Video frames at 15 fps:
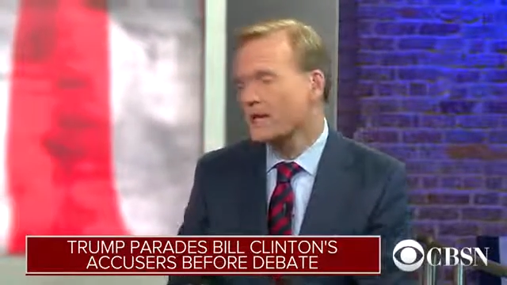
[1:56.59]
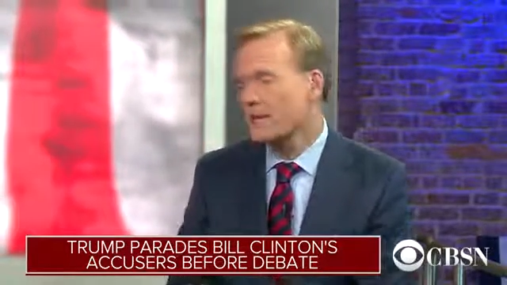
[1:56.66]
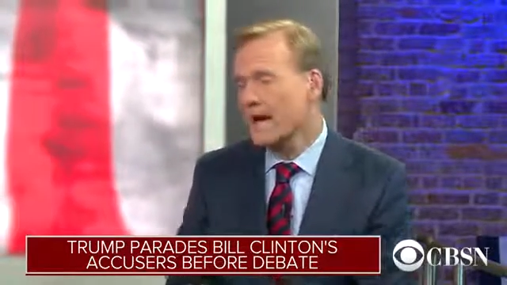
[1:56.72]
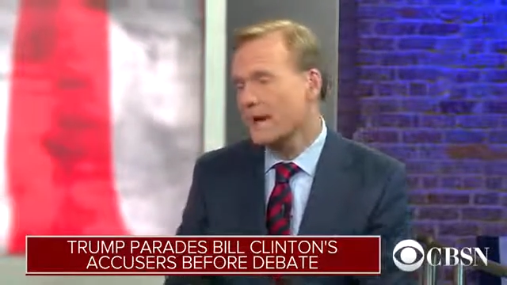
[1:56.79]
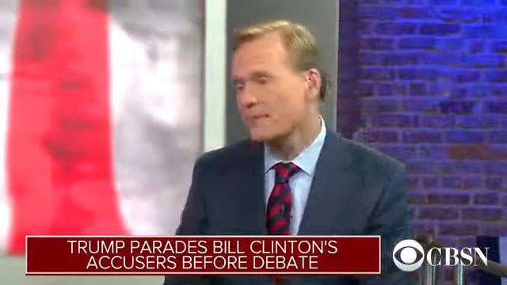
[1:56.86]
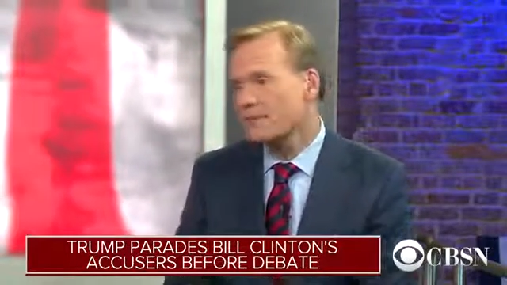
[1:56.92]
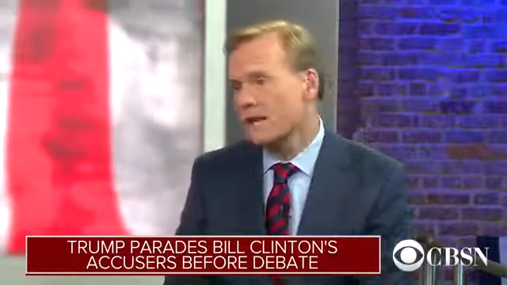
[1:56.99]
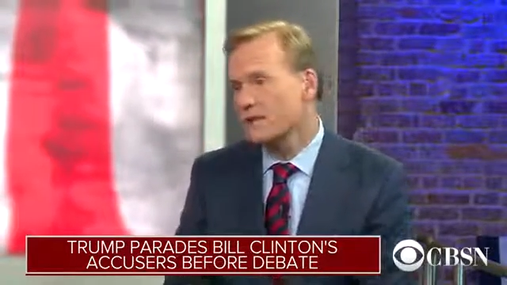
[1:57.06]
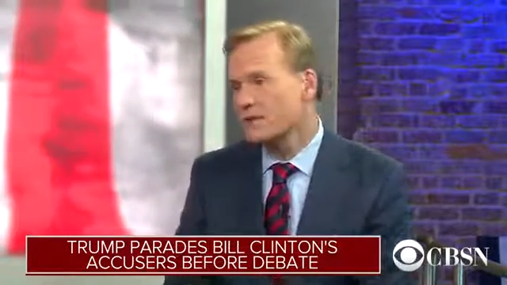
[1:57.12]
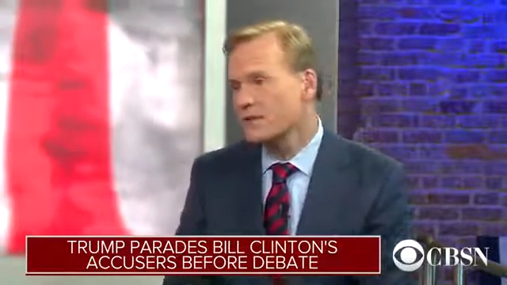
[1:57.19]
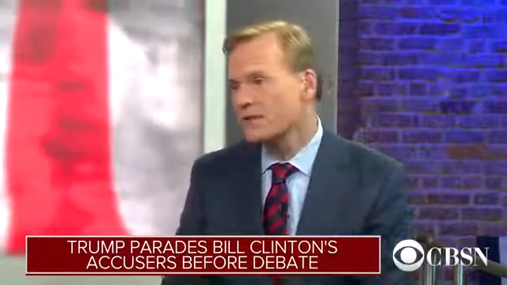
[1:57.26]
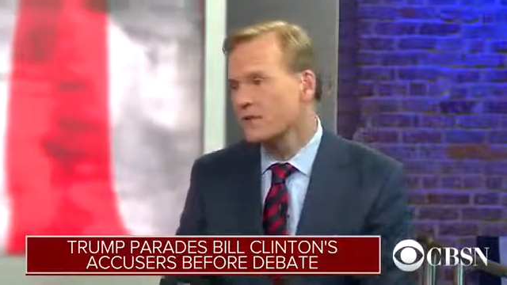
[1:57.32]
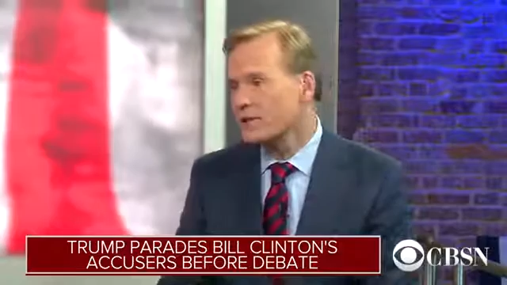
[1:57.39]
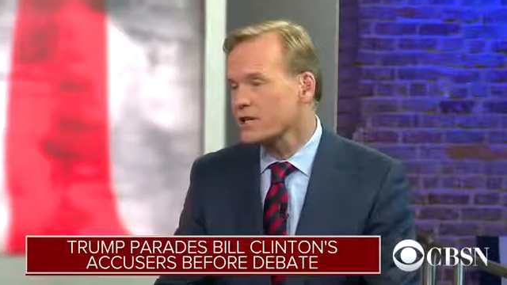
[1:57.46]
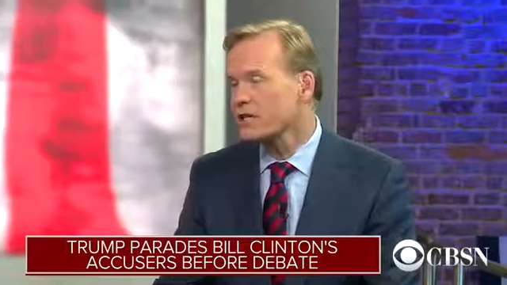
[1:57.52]
in that base
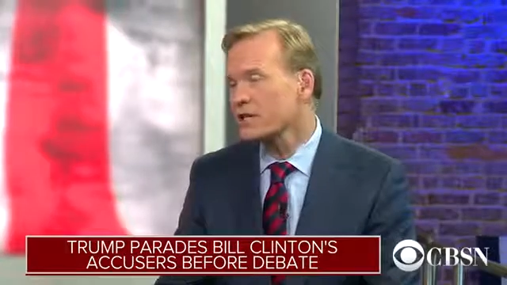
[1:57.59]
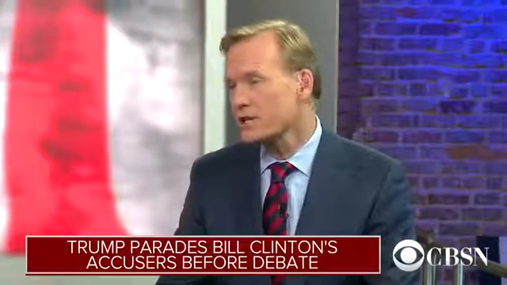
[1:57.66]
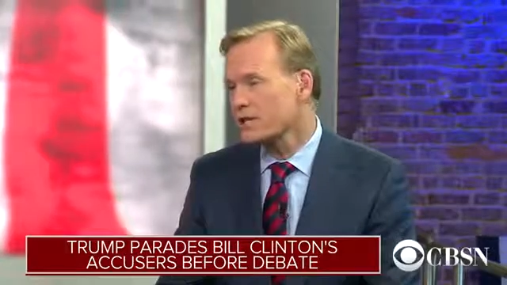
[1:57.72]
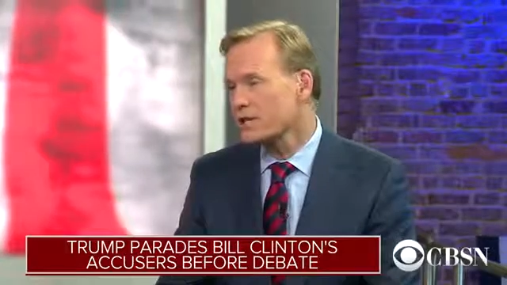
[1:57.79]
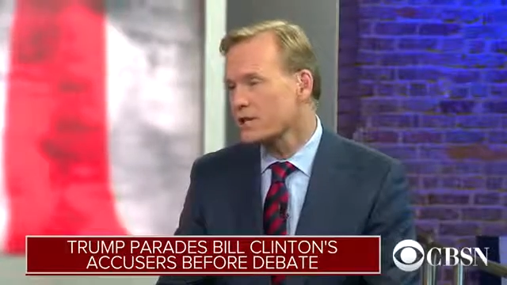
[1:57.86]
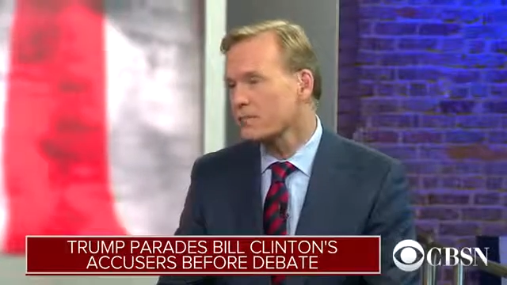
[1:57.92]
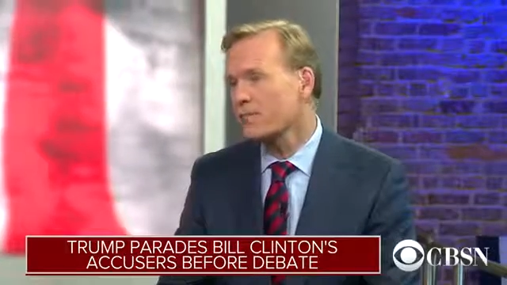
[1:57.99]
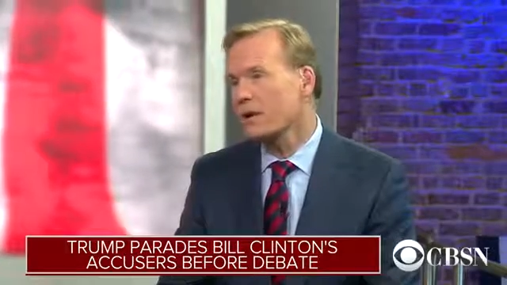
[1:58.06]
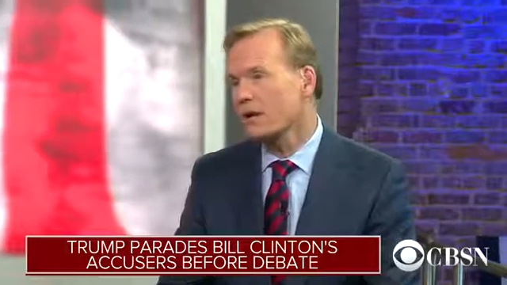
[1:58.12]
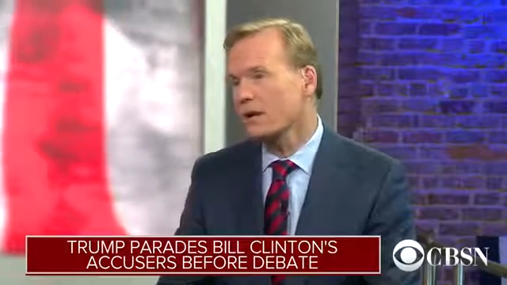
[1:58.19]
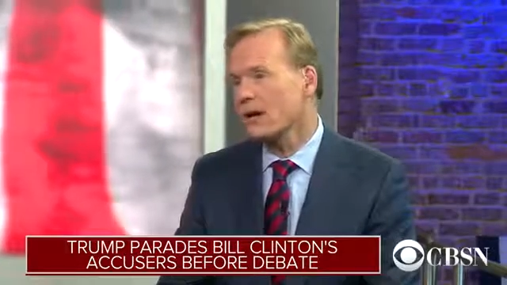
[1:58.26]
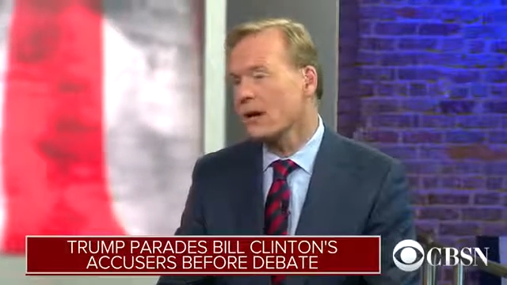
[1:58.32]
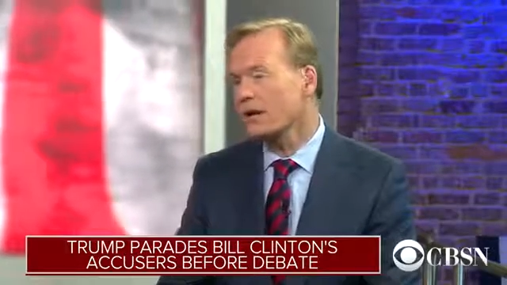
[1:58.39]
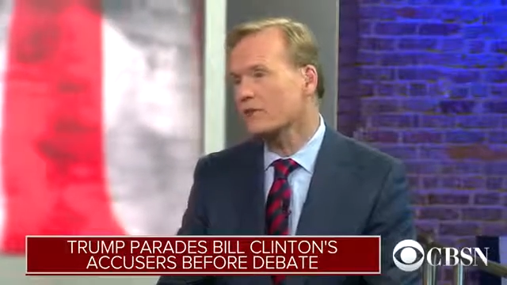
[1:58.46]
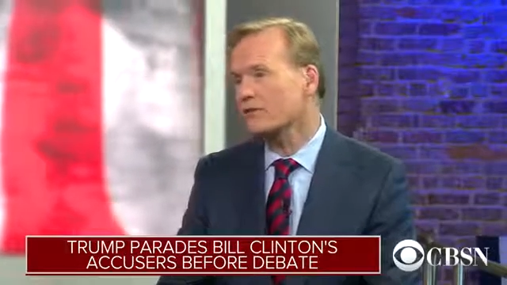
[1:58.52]
freezes a
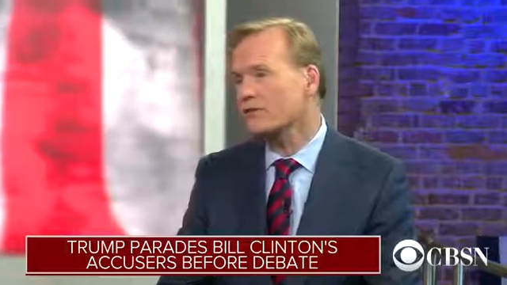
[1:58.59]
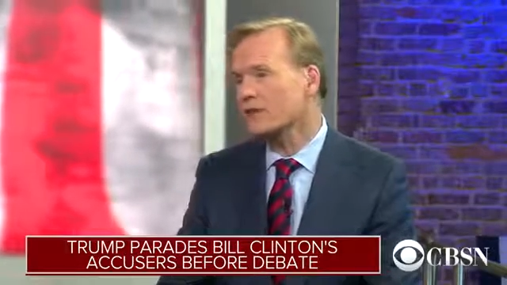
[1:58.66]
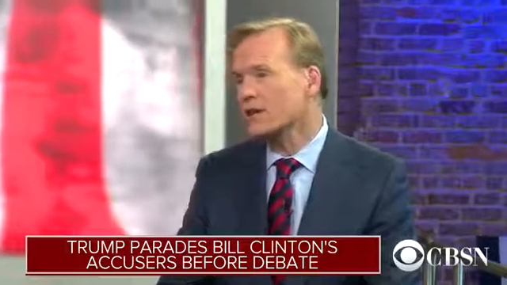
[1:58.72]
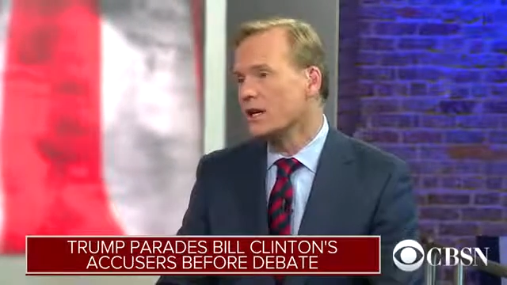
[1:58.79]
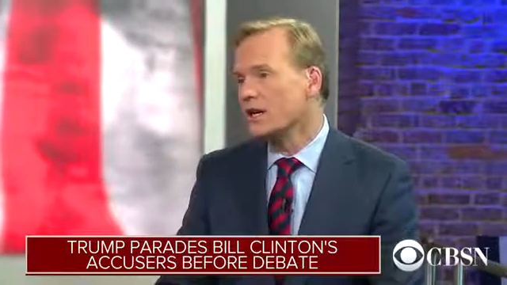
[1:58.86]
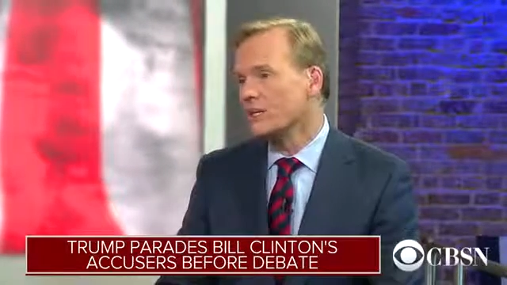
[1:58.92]
lot of